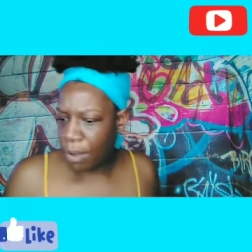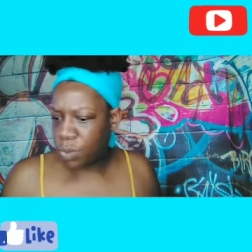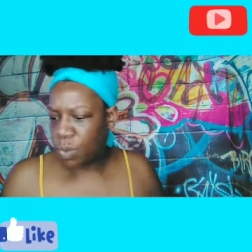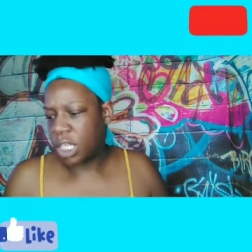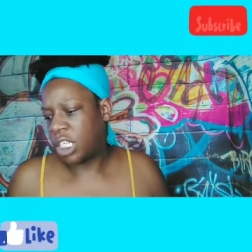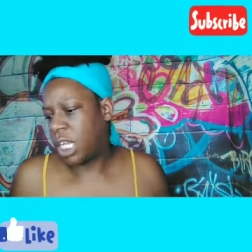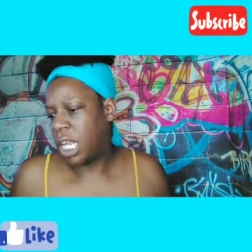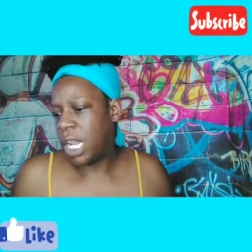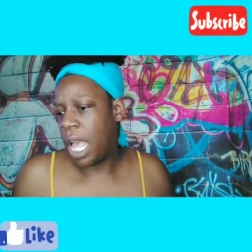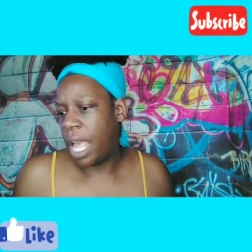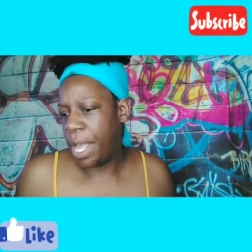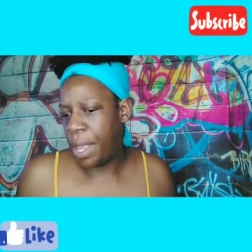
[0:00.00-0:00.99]
I was watching
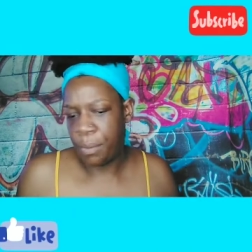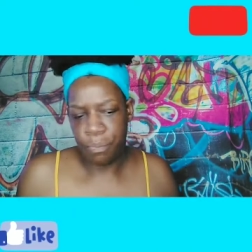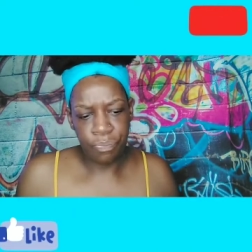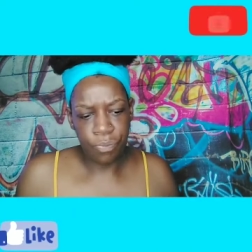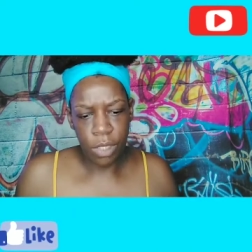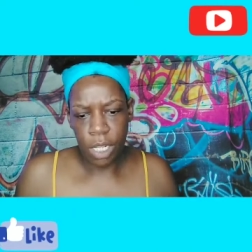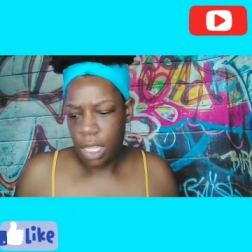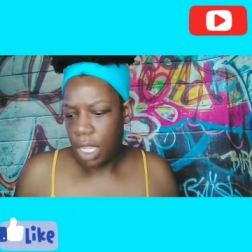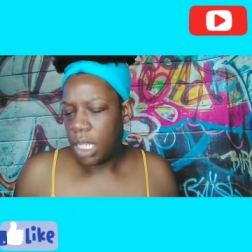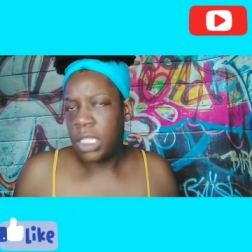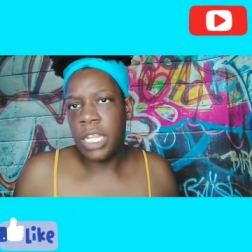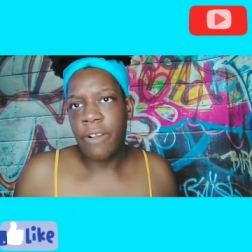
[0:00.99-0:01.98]
um,
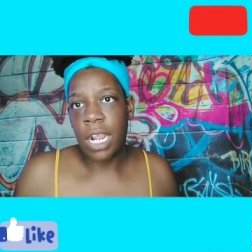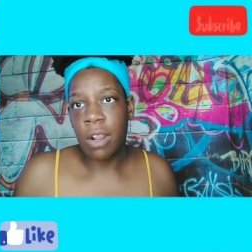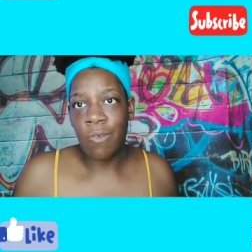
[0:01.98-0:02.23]
Lyric